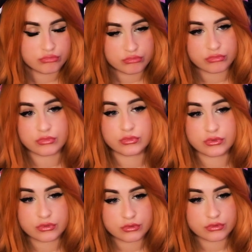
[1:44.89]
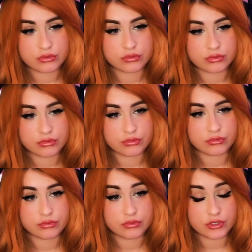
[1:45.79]
Give them a whirl.
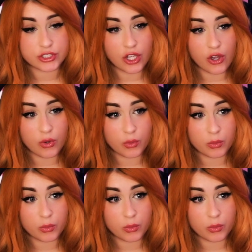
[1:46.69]
So,